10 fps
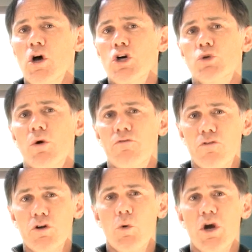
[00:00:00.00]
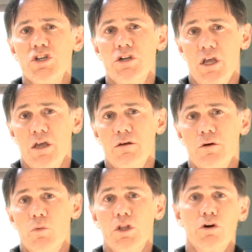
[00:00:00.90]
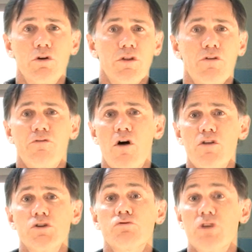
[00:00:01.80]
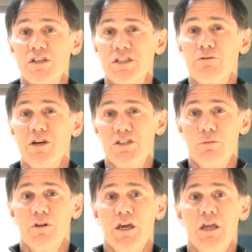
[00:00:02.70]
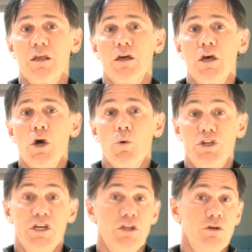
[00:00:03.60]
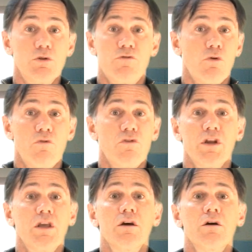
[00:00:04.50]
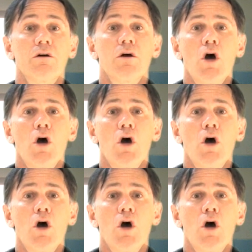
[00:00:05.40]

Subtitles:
So on further questioning, we learned that the father's rusty razor blade, which he had used for over a year,